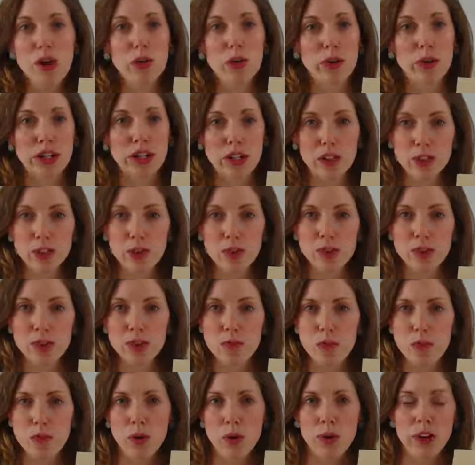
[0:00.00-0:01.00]
We include
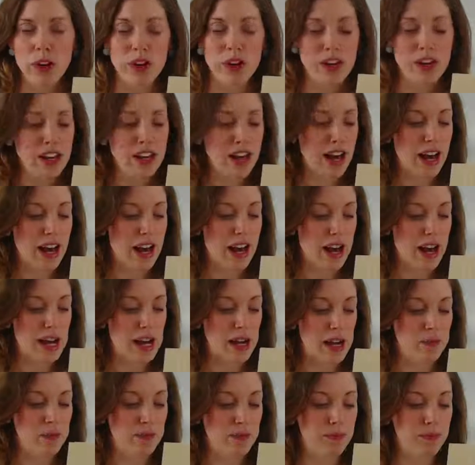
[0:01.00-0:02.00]
the more
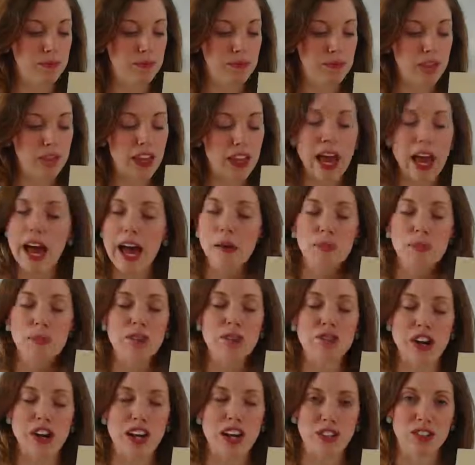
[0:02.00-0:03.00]

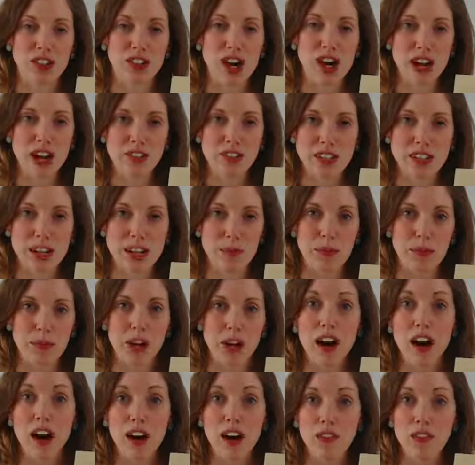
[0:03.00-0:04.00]
abstract concept
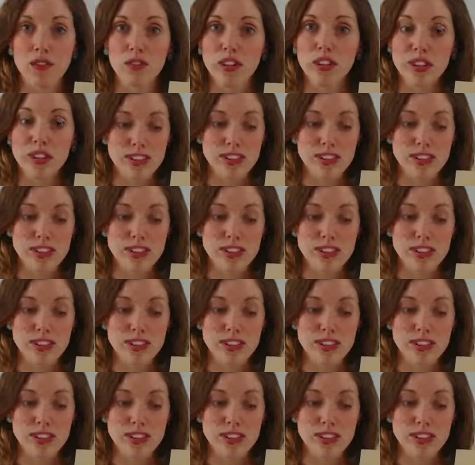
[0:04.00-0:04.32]
of